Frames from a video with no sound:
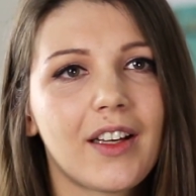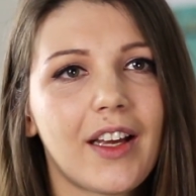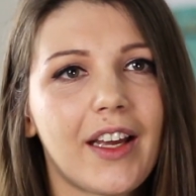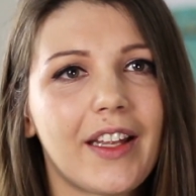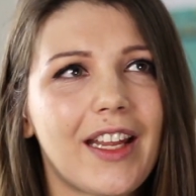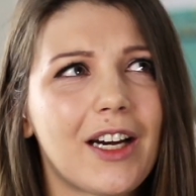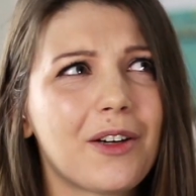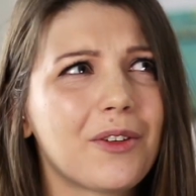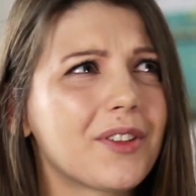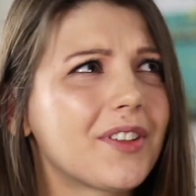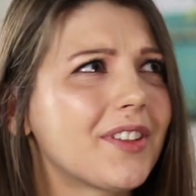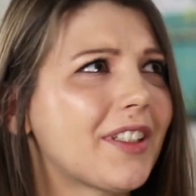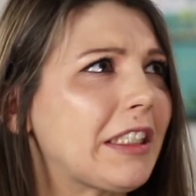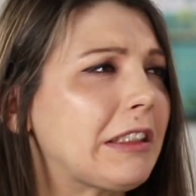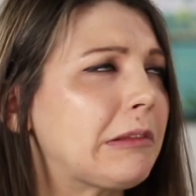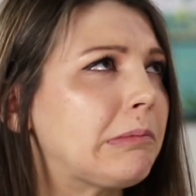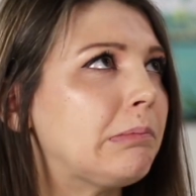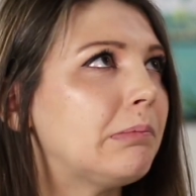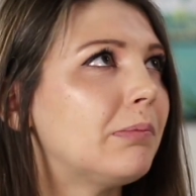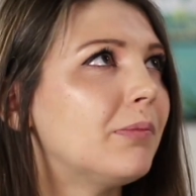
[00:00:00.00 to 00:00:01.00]
and that was like,
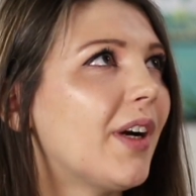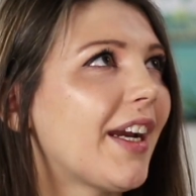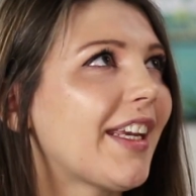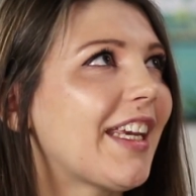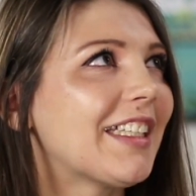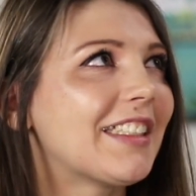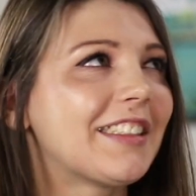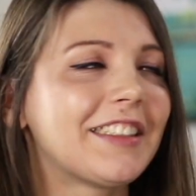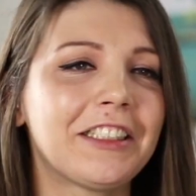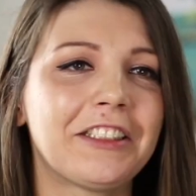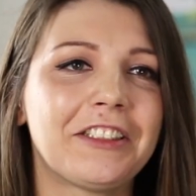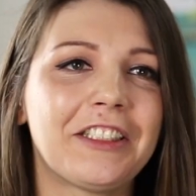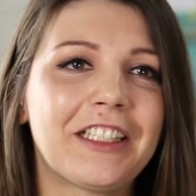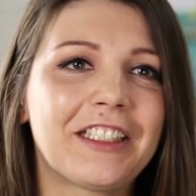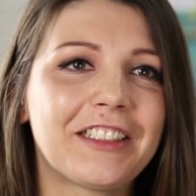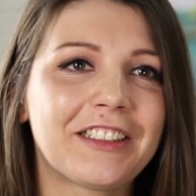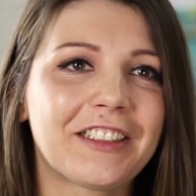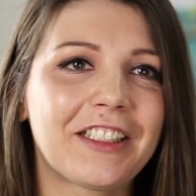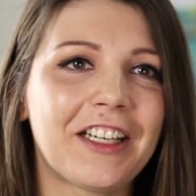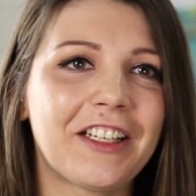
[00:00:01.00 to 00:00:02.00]
I guess 6
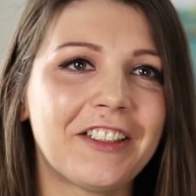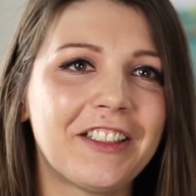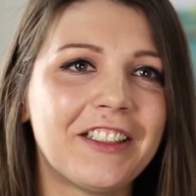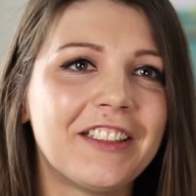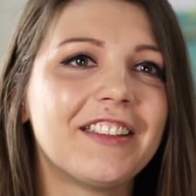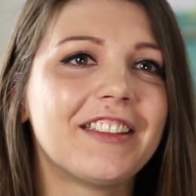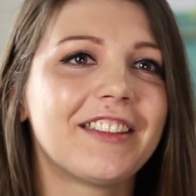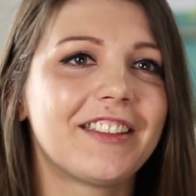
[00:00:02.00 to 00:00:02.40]
years ago.